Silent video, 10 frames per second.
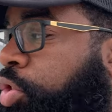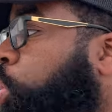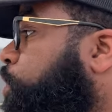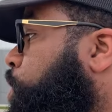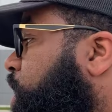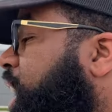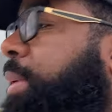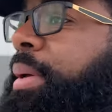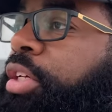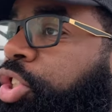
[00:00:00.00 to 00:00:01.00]
So if you're thinking
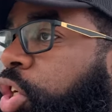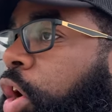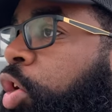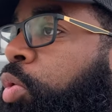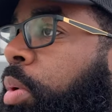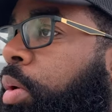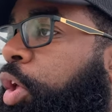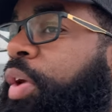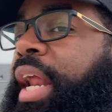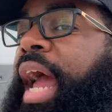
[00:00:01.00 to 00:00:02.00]
about the GR
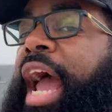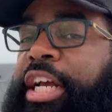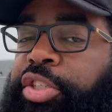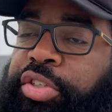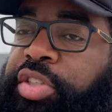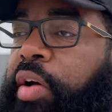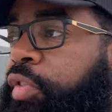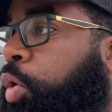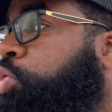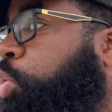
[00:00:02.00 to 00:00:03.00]
Corolla, you got to ask
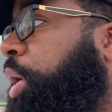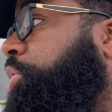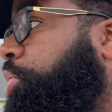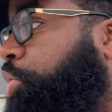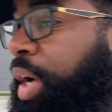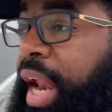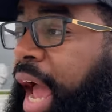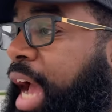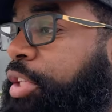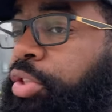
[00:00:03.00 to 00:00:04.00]
yourself those questions. You got to
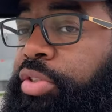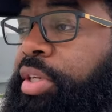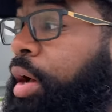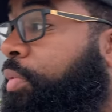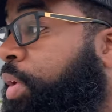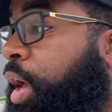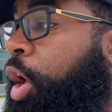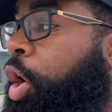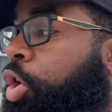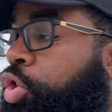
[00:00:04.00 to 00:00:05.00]
ask yourself,
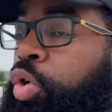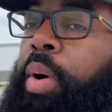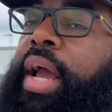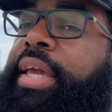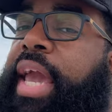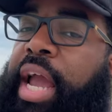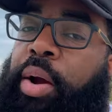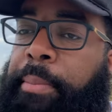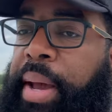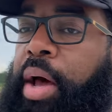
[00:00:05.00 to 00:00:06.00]
do I
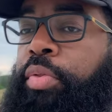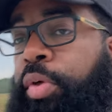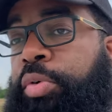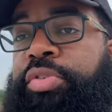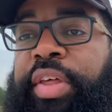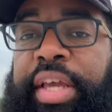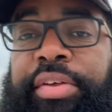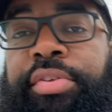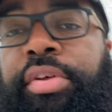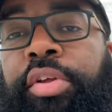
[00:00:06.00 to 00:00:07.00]
care about those
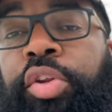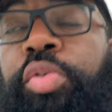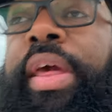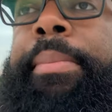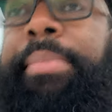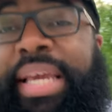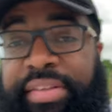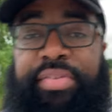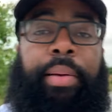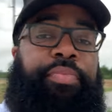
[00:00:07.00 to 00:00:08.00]
things? Do they
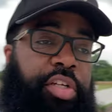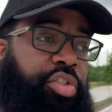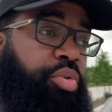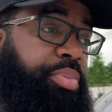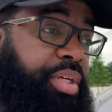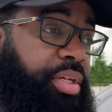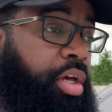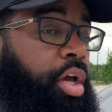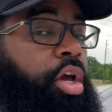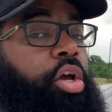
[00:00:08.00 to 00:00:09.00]
mean something to me?
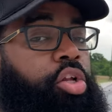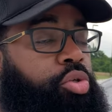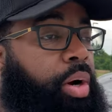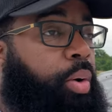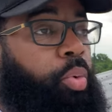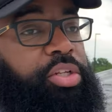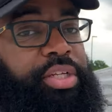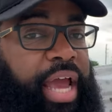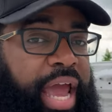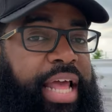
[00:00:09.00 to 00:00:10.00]
Do I want
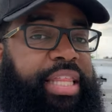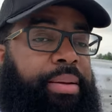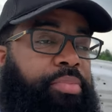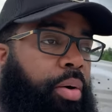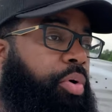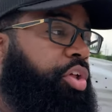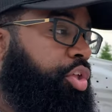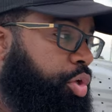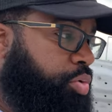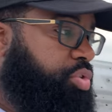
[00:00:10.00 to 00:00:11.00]
to add them? Do I want to
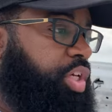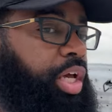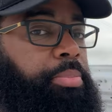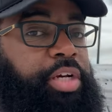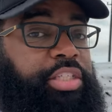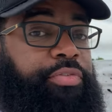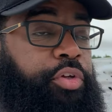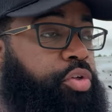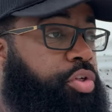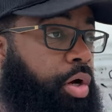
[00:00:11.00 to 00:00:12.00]
use them? Because if
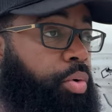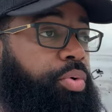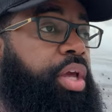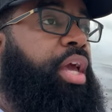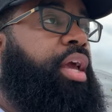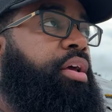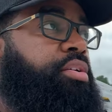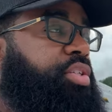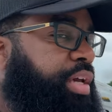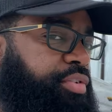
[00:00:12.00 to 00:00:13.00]
you don't,
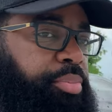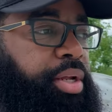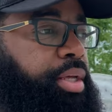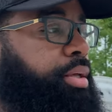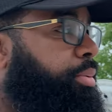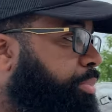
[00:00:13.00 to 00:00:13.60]
save your money.